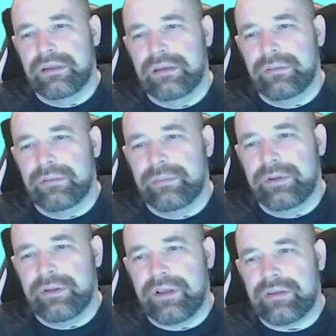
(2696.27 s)
Well, we
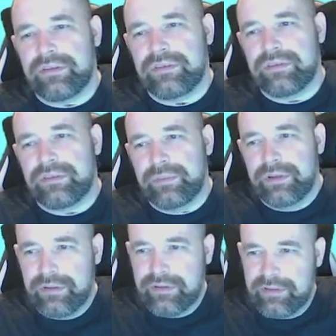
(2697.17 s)
know
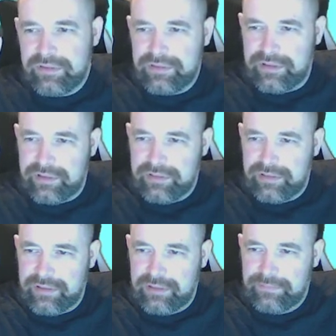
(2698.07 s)
this is
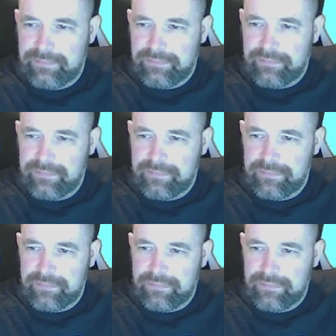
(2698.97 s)
60.
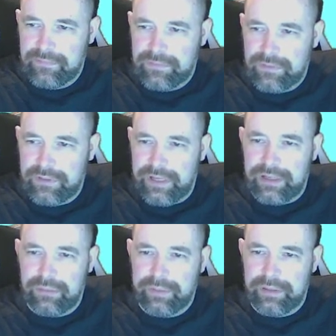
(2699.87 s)
It's the only
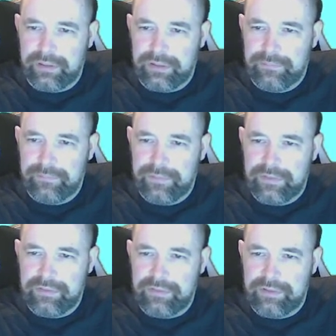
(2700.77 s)
angle we know.
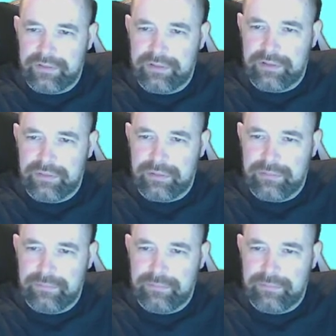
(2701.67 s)
This is 60 as well.